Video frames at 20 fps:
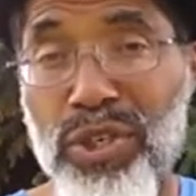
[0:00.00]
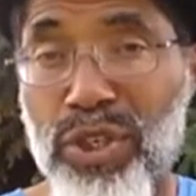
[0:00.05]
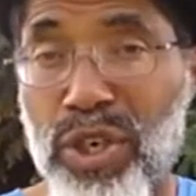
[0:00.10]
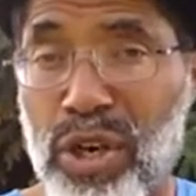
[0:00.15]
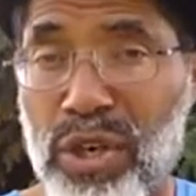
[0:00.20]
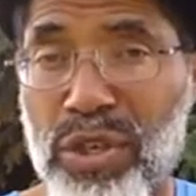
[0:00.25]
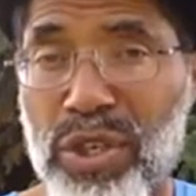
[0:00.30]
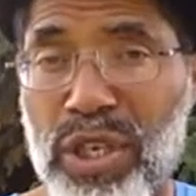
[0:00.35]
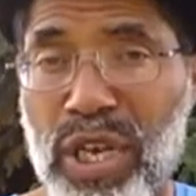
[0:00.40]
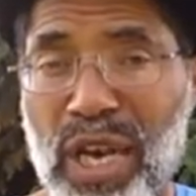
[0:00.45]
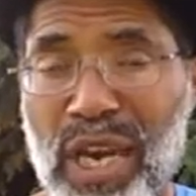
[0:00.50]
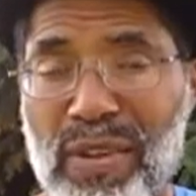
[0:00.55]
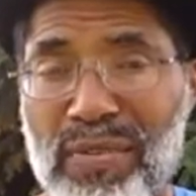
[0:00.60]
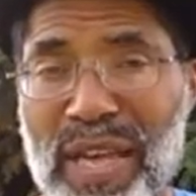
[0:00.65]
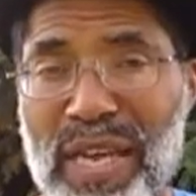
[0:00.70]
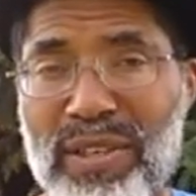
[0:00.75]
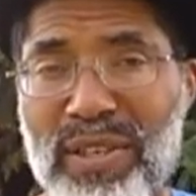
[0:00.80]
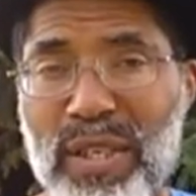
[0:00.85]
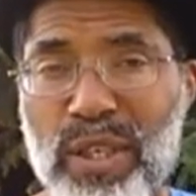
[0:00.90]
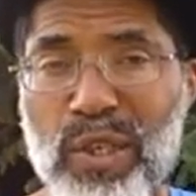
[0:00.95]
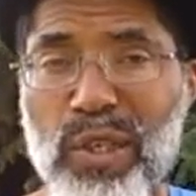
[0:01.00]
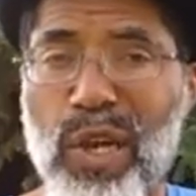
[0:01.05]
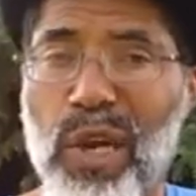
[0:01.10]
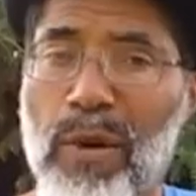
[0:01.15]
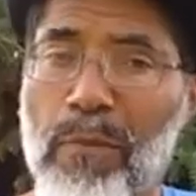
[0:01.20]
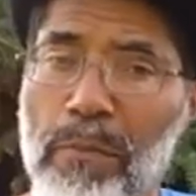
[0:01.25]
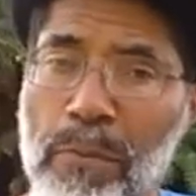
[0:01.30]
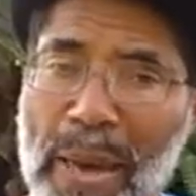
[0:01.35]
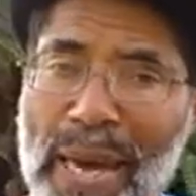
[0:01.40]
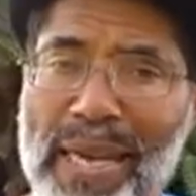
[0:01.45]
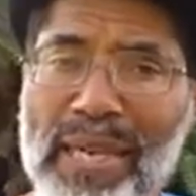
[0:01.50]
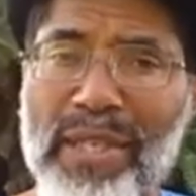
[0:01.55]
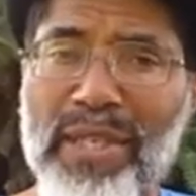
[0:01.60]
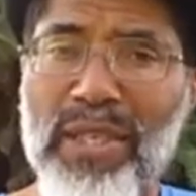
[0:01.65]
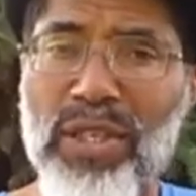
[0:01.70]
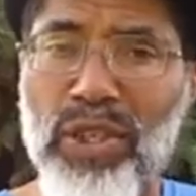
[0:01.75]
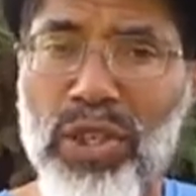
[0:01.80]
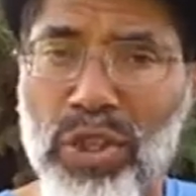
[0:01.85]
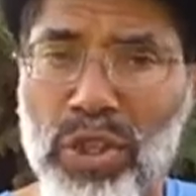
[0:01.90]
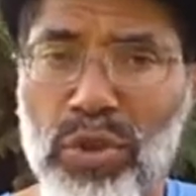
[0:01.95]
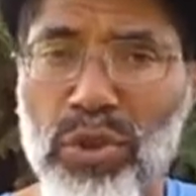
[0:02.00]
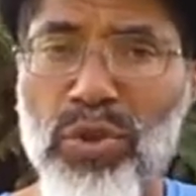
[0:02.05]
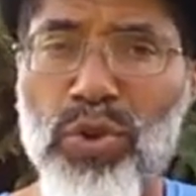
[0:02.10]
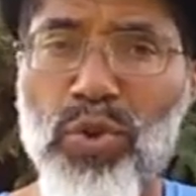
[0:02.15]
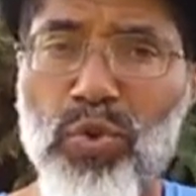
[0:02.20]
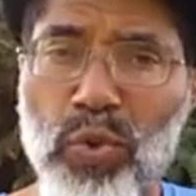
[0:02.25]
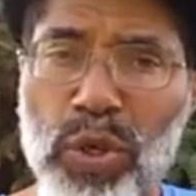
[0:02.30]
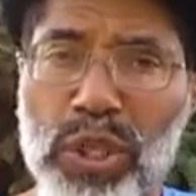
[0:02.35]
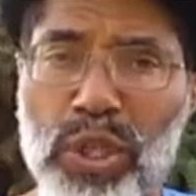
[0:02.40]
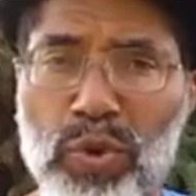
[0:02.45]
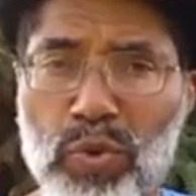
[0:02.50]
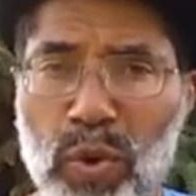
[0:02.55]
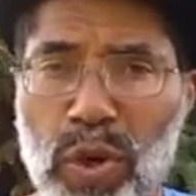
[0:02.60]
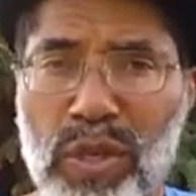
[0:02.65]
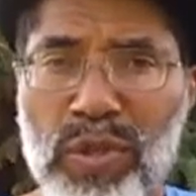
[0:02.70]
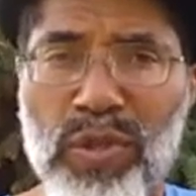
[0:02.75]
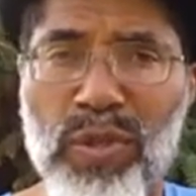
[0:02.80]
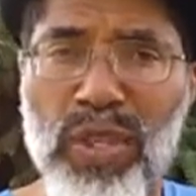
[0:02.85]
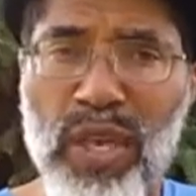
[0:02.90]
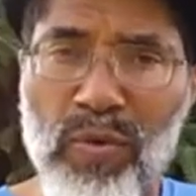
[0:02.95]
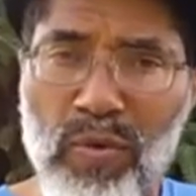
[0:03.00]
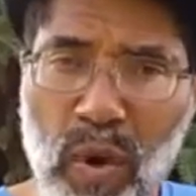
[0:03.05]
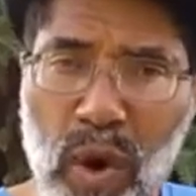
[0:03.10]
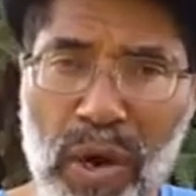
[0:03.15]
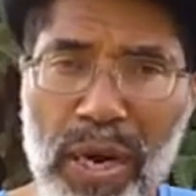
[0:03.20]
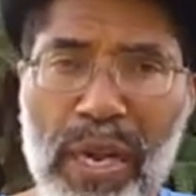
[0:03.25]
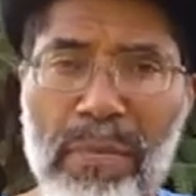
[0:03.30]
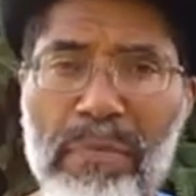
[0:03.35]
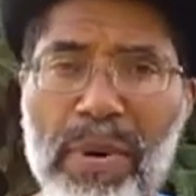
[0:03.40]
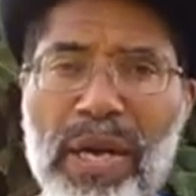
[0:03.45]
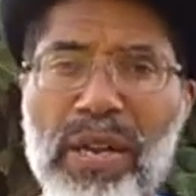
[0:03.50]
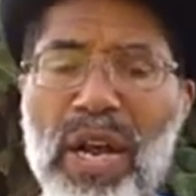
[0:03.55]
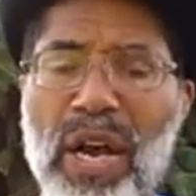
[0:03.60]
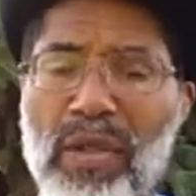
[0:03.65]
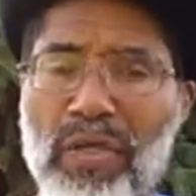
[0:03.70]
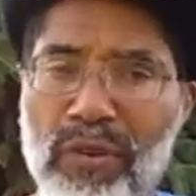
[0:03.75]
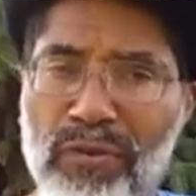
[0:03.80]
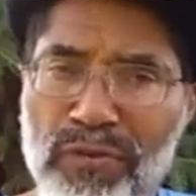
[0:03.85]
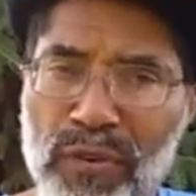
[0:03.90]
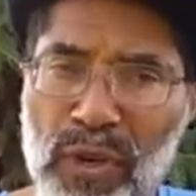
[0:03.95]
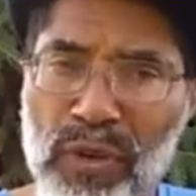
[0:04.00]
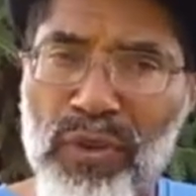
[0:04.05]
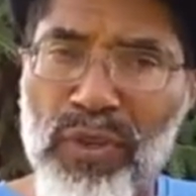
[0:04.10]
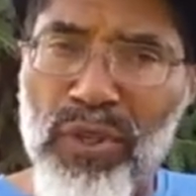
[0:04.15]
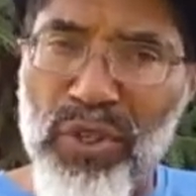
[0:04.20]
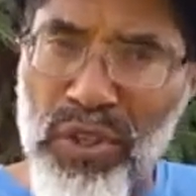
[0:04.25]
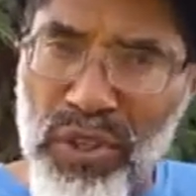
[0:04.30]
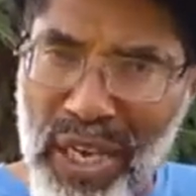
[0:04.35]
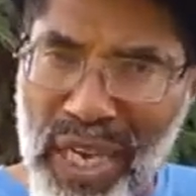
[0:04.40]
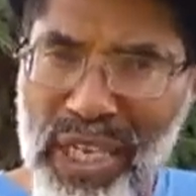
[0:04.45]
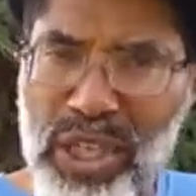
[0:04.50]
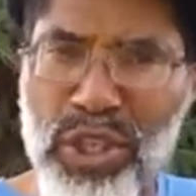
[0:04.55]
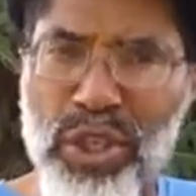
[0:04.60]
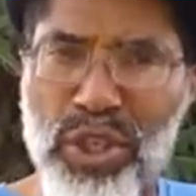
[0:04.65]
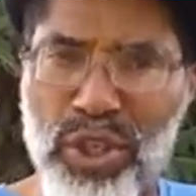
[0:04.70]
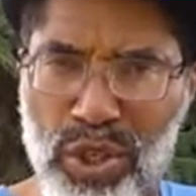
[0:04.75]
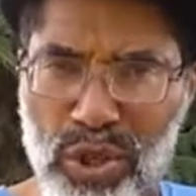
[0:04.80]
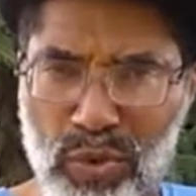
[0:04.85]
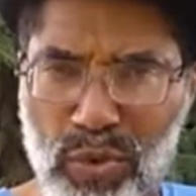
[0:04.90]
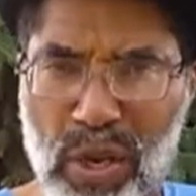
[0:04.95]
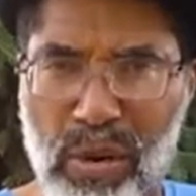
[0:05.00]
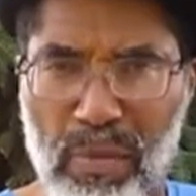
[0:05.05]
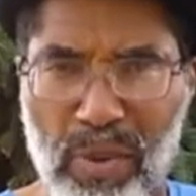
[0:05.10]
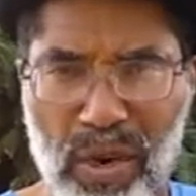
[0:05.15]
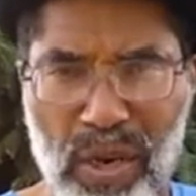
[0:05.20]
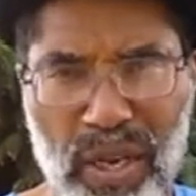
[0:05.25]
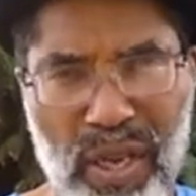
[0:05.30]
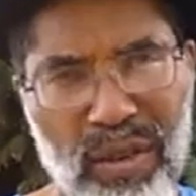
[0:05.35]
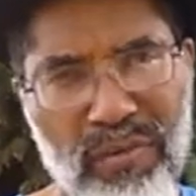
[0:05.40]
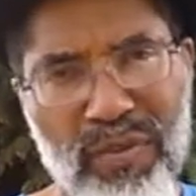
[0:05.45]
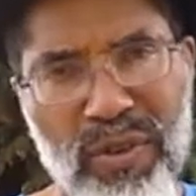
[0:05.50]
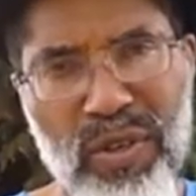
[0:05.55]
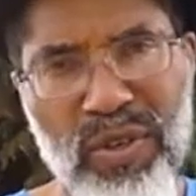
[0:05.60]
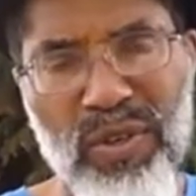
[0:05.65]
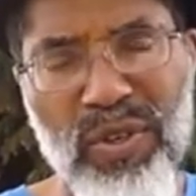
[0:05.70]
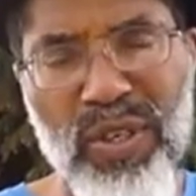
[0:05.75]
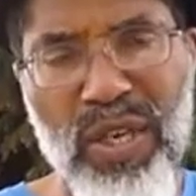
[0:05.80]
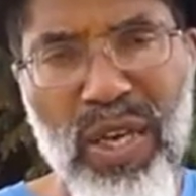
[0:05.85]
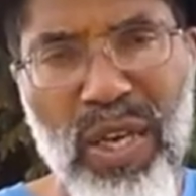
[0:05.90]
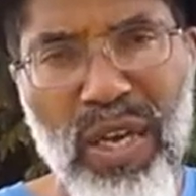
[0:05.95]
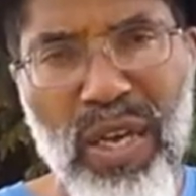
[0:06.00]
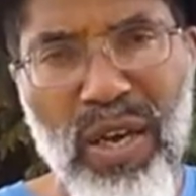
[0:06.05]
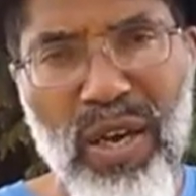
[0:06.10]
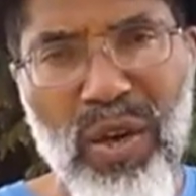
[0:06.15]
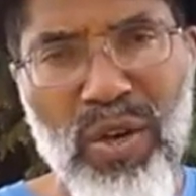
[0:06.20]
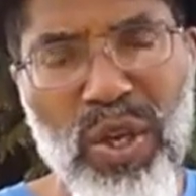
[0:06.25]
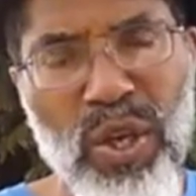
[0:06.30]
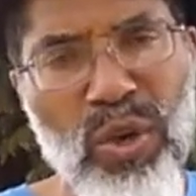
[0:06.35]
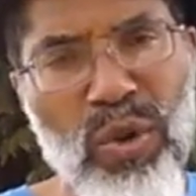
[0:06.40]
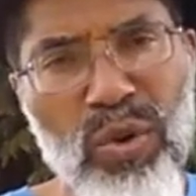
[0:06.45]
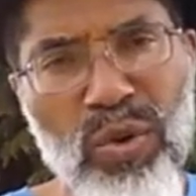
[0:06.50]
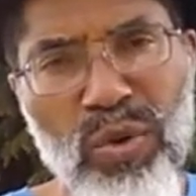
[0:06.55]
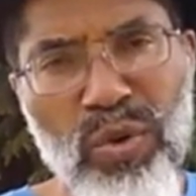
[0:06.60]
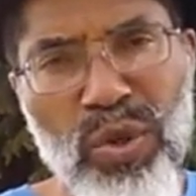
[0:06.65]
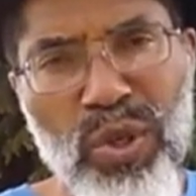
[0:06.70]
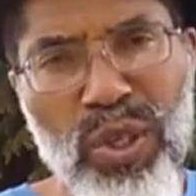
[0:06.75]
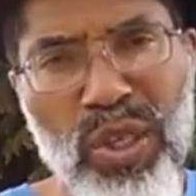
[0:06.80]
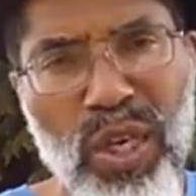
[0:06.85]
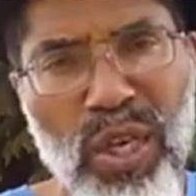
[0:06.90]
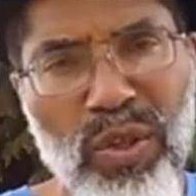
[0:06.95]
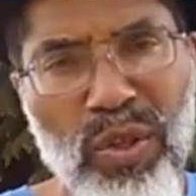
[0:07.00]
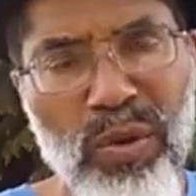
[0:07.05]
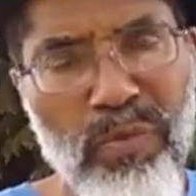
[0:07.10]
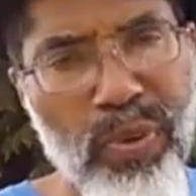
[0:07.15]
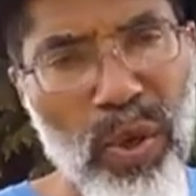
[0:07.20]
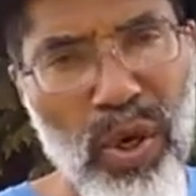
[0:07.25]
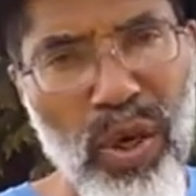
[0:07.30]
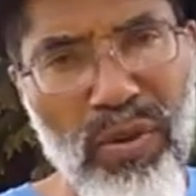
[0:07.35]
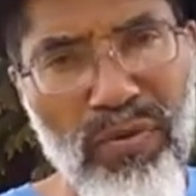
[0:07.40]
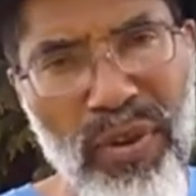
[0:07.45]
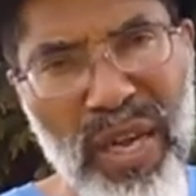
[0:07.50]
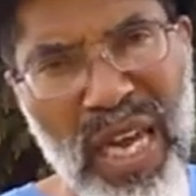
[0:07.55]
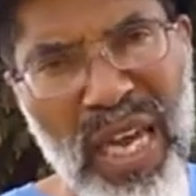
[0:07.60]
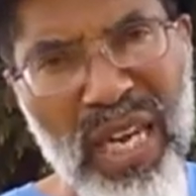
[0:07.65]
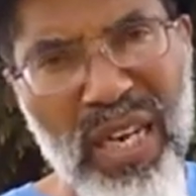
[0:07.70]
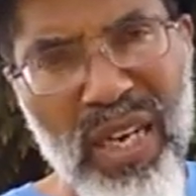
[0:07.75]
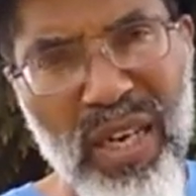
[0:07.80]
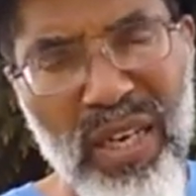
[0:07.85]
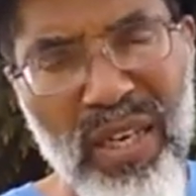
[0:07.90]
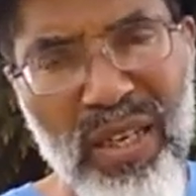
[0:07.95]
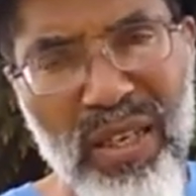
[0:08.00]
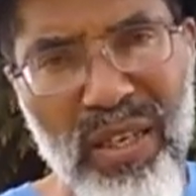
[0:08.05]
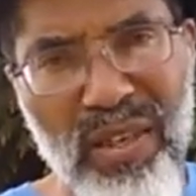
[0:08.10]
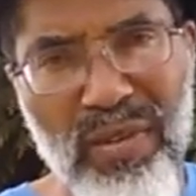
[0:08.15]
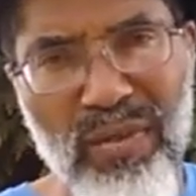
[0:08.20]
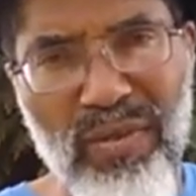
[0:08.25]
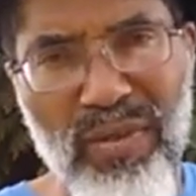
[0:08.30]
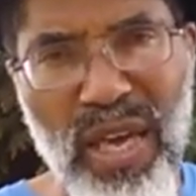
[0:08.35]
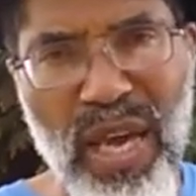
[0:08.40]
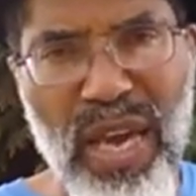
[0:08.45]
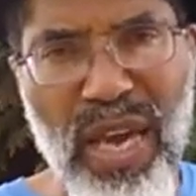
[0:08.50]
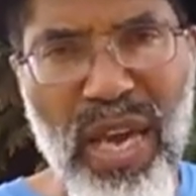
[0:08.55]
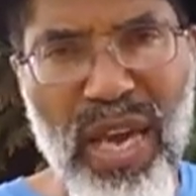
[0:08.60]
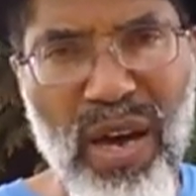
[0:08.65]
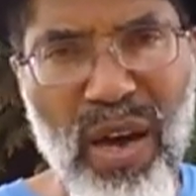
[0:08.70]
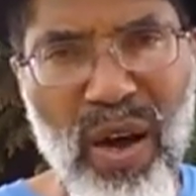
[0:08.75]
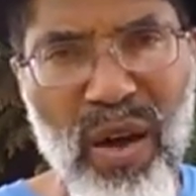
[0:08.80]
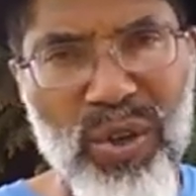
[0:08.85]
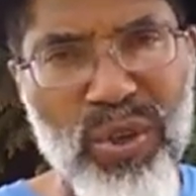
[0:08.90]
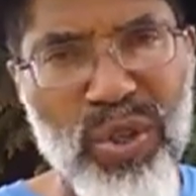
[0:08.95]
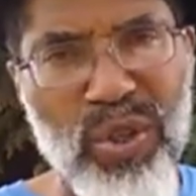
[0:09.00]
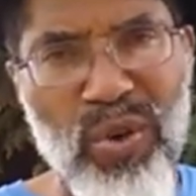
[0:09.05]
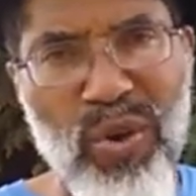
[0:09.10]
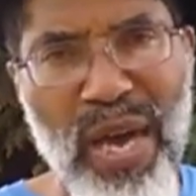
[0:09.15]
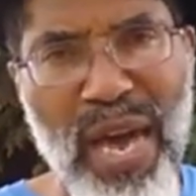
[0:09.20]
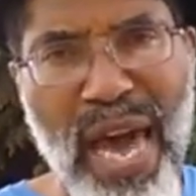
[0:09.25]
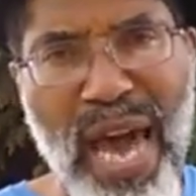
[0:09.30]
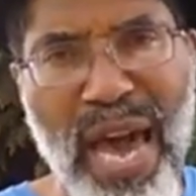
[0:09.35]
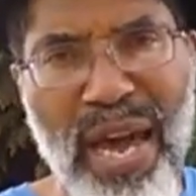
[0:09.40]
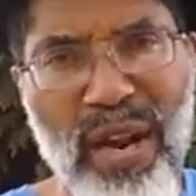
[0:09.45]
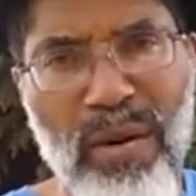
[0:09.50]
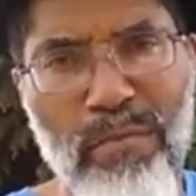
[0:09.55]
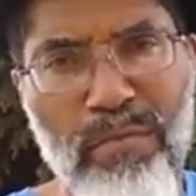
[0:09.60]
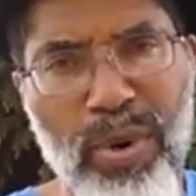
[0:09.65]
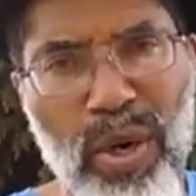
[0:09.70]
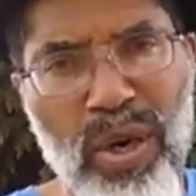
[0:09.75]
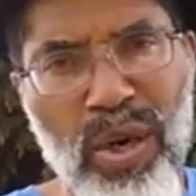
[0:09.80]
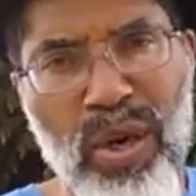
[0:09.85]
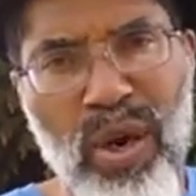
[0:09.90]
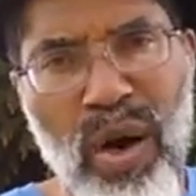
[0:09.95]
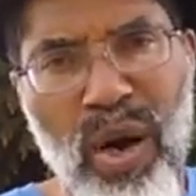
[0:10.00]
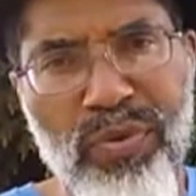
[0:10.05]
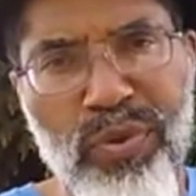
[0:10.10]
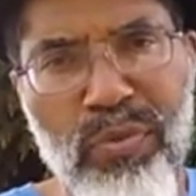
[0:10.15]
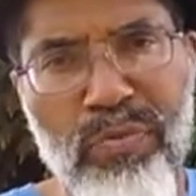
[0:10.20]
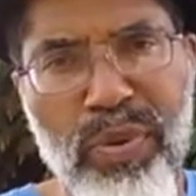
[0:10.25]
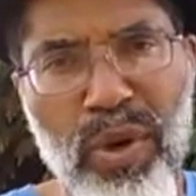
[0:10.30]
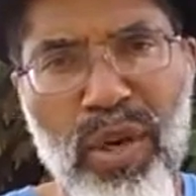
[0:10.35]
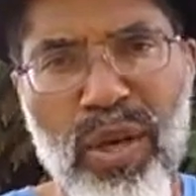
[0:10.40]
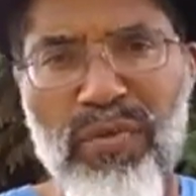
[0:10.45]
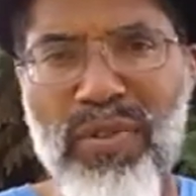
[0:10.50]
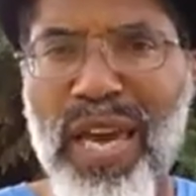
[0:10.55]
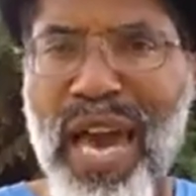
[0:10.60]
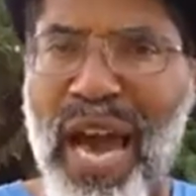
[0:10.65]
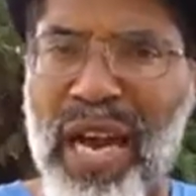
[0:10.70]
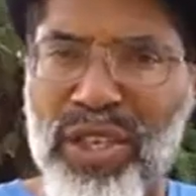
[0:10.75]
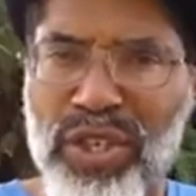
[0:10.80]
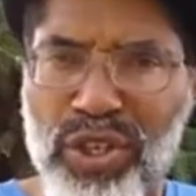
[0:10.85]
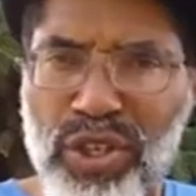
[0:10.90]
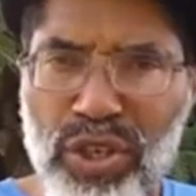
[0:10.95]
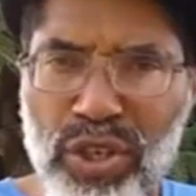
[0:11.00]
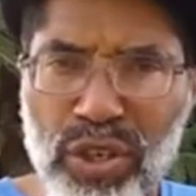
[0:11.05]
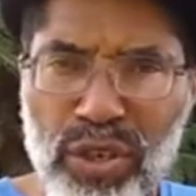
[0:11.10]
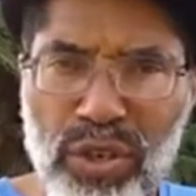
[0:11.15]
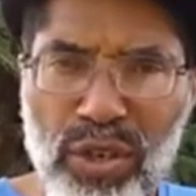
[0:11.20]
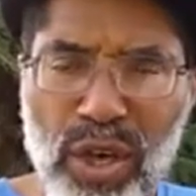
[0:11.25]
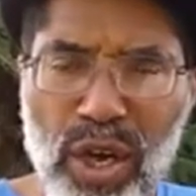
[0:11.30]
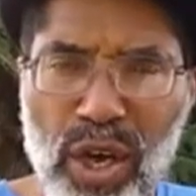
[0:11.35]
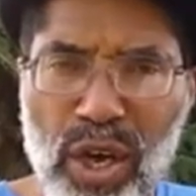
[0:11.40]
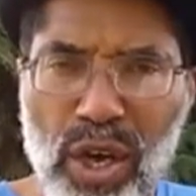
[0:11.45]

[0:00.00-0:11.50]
church that just picked and choose which ones they wanted. But the 1st century believers used the book of Enoch. They also had a book called the book of Yasher,